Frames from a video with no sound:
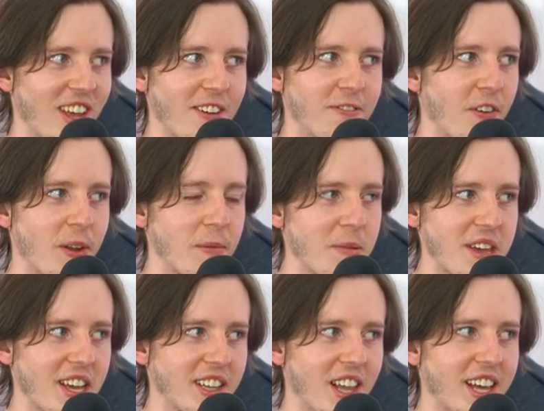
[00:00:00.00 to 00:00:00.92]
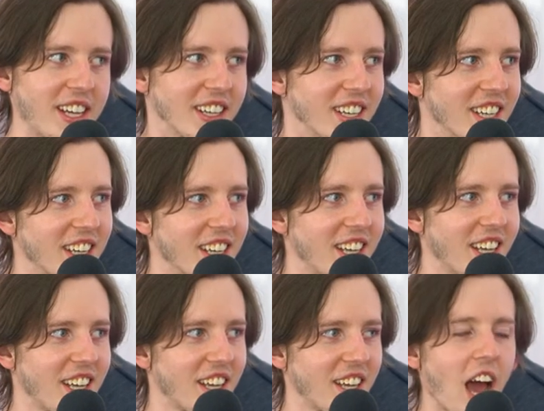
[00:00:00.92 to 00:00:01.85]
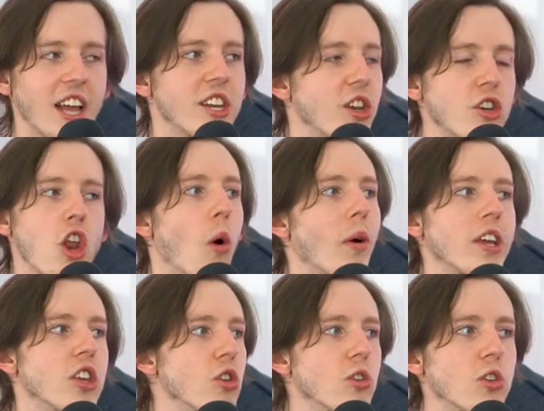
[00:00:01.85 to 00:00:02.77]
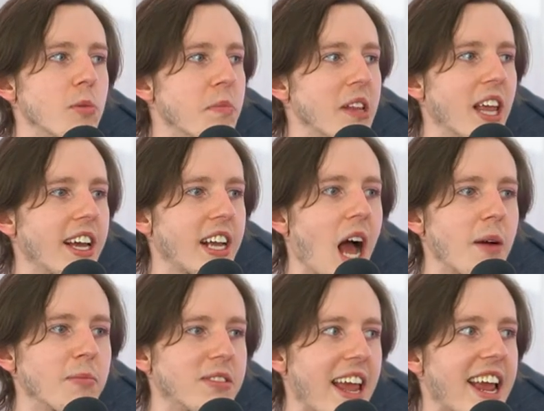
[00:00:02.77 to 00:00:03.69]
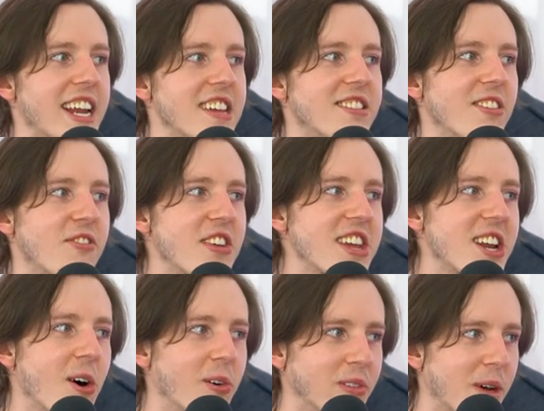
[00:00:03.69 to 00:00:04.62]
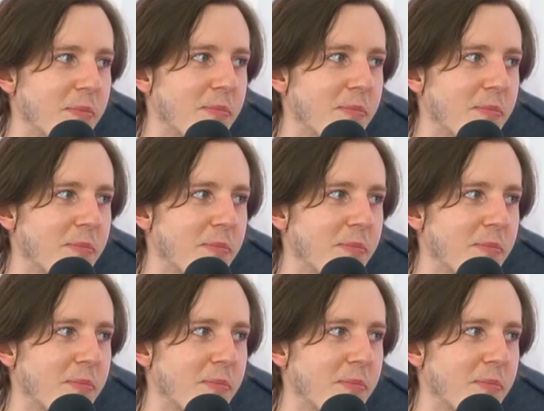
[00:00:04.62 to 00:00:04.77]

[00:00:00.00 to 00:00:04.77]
have fun being like, I knowing you, you'd be like, I'm Danny DeVito, the